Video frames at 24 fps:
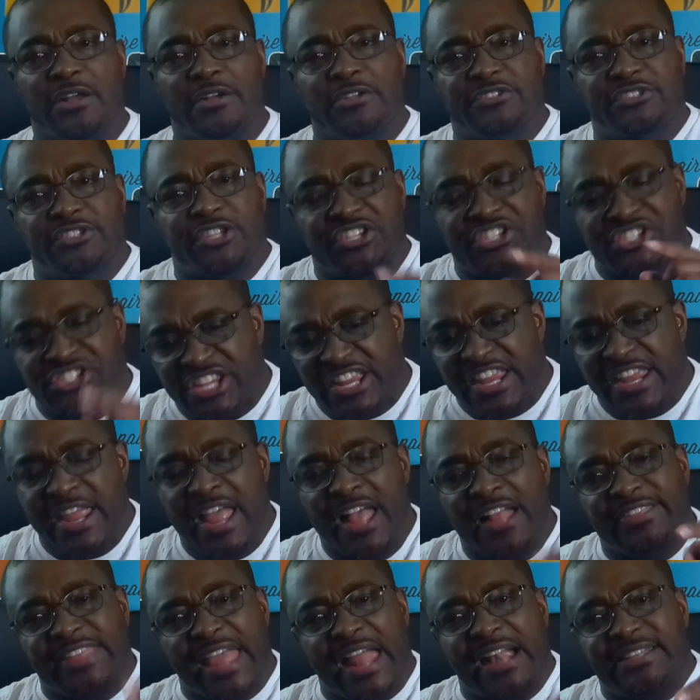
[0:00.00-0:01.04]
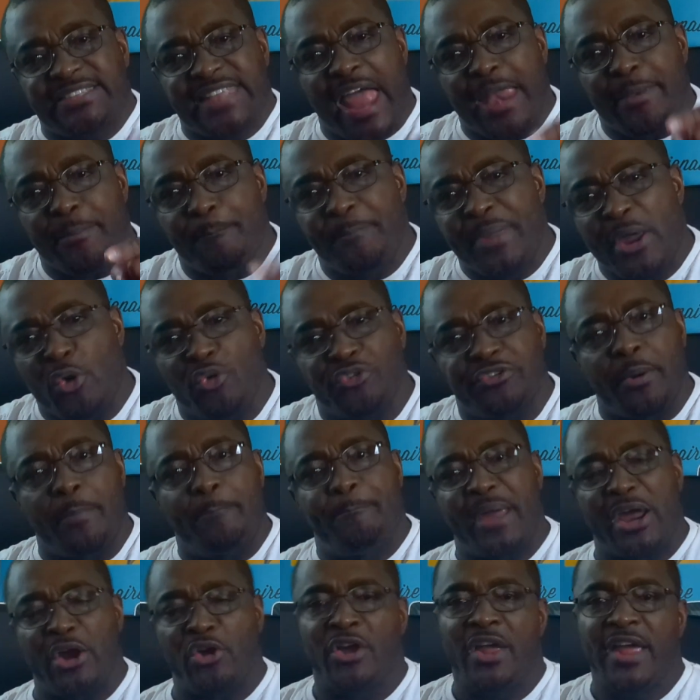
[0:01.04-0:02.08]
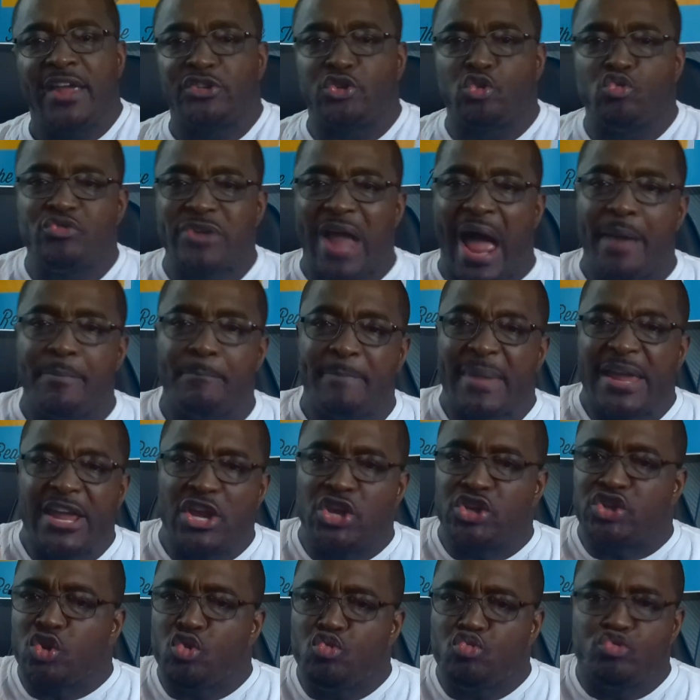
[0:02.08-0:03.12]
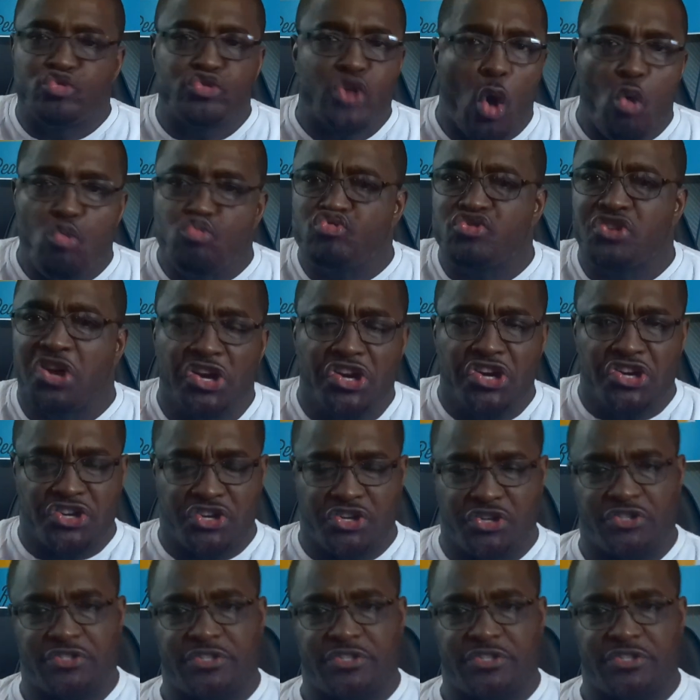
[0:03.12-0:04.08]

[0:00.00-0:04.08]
to see that that builder bear do not mean you no good